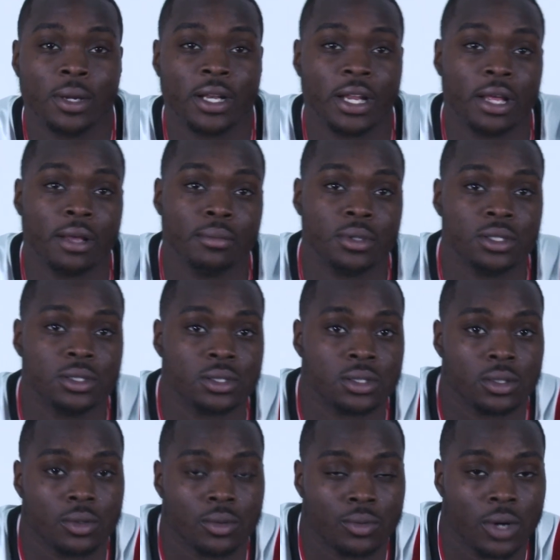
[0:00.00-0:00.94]
My name is
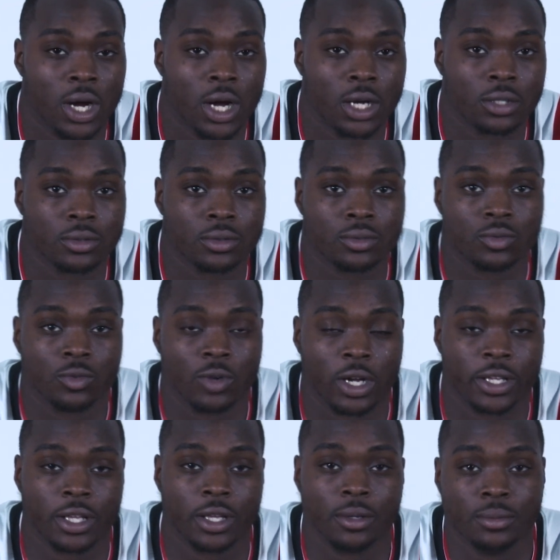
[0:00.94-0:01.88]

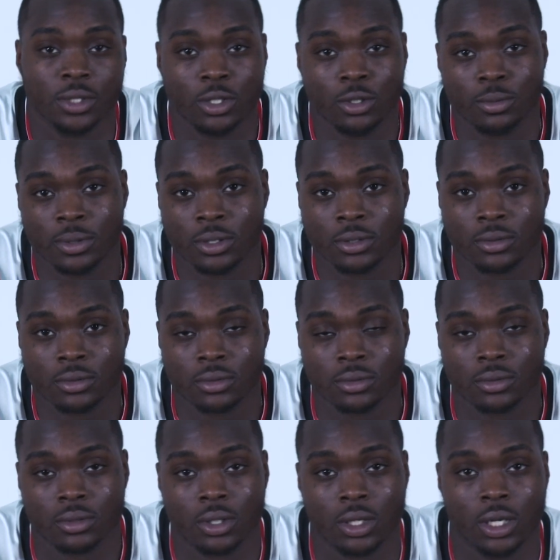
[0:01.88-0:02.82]
Rakim Lubin.
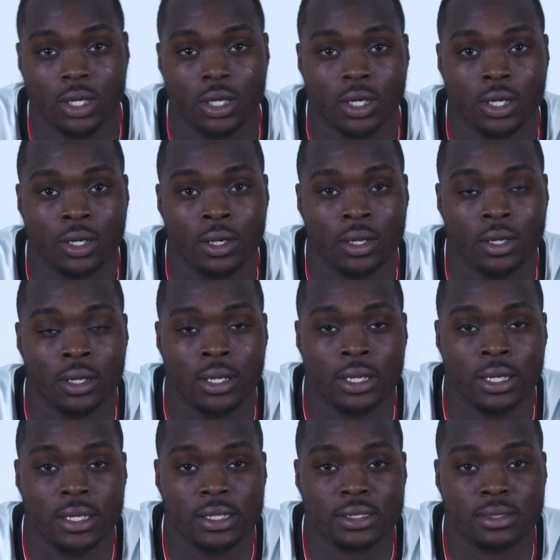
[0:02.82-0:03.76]

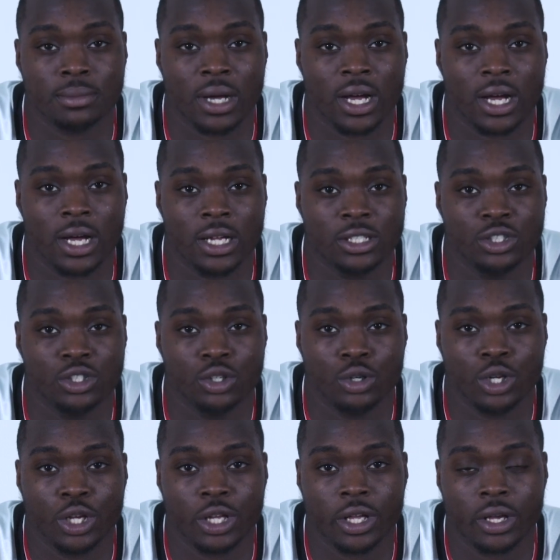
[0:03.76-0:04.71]
It's my
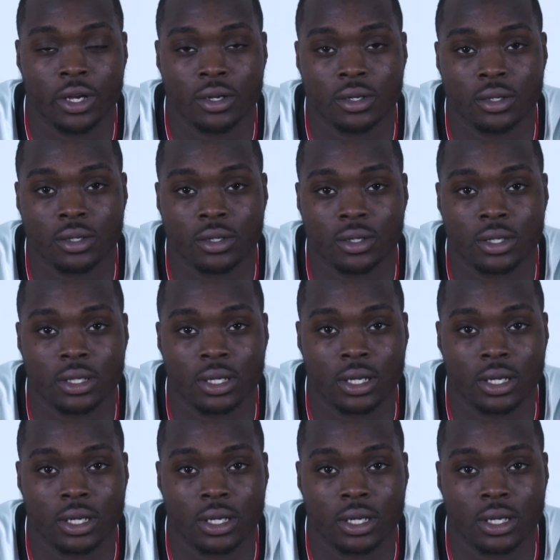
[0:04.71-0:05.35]
junior year